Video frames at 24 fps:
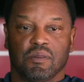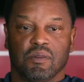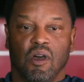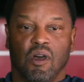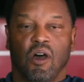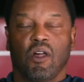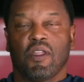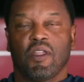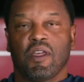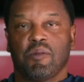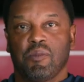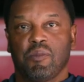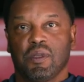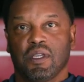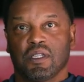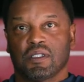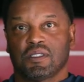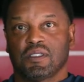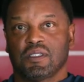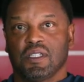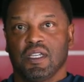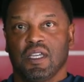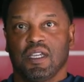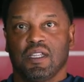All that being
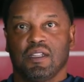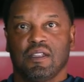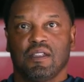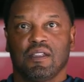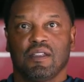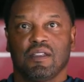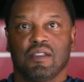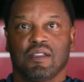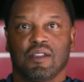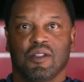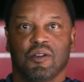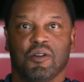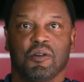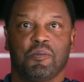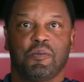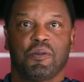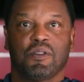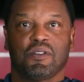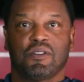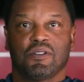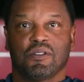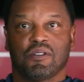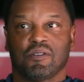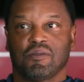said, you know, up
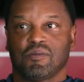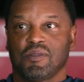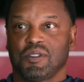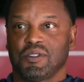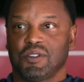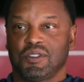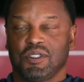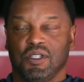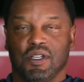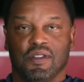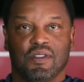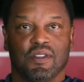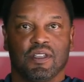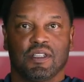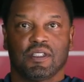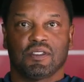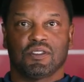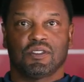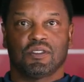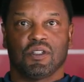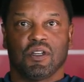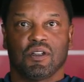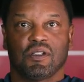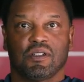until this year, I think he
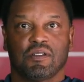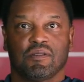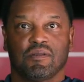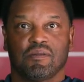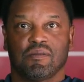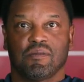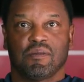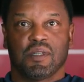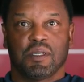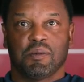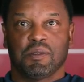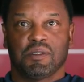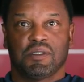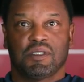started maybe